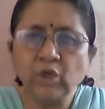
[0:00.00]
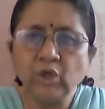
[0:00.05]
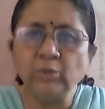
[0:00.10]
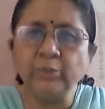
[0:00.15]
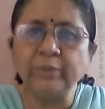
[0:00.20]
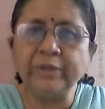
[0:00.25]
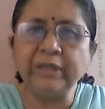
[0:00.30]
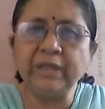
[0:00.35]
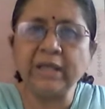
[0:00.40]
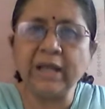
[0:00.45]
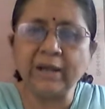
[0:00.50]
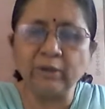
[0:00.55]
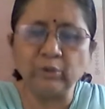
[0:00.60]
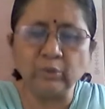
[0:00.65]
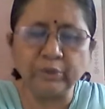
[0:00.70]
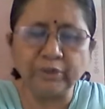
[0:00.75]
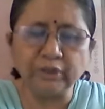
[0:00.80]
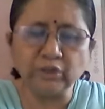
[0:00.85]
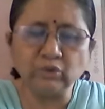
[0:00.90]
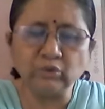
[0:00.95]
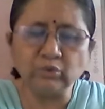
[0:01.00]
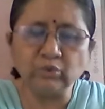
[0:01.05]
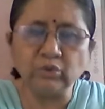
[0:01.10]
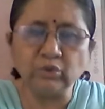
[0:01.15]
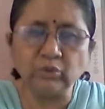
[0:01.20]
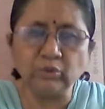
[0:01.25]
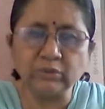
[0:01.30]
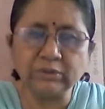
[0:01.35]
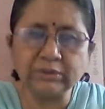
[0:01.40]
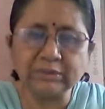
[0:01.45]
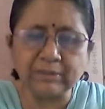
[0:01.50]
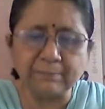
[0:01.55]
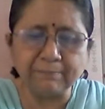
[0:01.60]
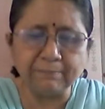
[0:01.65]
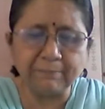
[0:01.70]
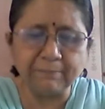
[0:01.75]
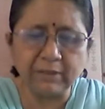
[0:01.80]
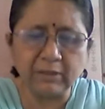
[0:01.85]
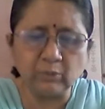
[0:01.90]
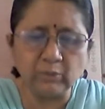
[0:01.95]
We are going to use
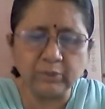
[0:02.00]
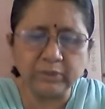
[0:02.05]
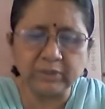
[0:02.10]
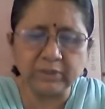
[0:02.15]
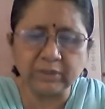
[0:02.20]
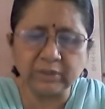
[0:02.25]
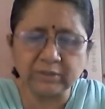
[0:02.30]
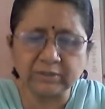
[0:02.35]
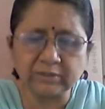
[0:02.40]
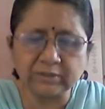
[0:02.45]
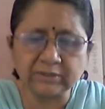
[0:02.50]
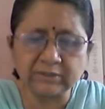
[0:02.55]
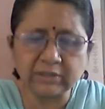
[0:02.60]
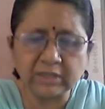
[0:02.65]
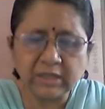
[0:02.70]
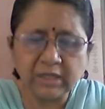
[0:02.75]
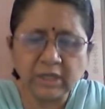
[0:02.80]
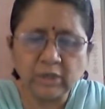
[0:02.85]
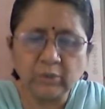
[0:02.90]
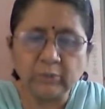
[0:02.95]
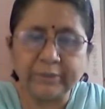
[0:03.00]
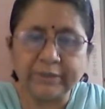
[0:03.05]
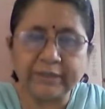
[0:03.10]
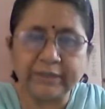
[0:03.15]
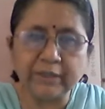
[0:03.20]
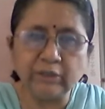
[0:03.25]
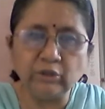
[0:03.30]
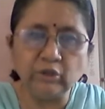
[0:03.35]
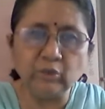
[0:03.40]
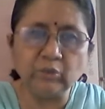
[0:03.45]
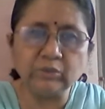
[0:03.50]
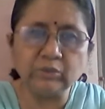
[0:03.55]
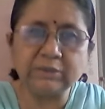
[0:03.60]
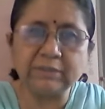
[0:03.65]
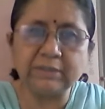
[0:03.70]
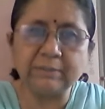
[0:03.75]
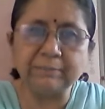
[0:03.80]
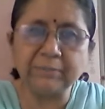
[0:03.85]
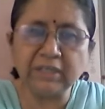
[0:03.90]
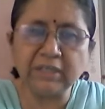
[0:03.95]
simple words We can use
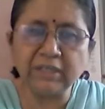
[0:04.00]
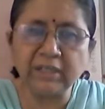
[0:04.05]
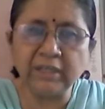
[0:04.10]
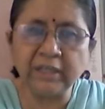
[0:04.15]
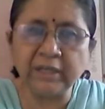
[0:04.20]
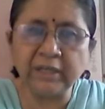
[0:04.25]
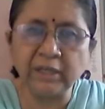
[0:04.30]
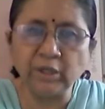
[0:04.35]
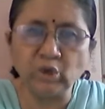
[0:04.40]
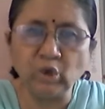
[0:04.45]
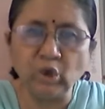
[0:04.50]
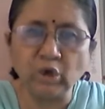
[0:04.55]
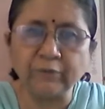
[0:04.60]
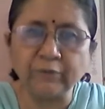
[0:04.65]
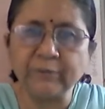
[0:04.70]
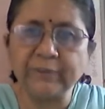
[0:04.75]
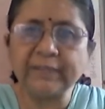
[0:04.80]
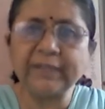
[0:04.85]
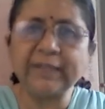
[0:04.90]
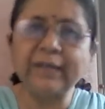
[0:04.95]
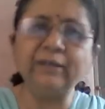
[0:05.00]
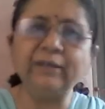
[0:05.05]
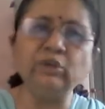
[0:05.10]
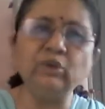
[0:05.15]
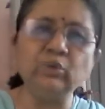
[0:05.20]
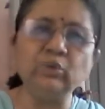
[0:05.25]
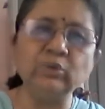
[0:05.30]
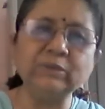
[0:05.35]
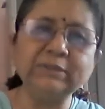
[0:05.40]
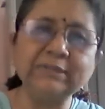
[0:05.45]
the meaning or we can use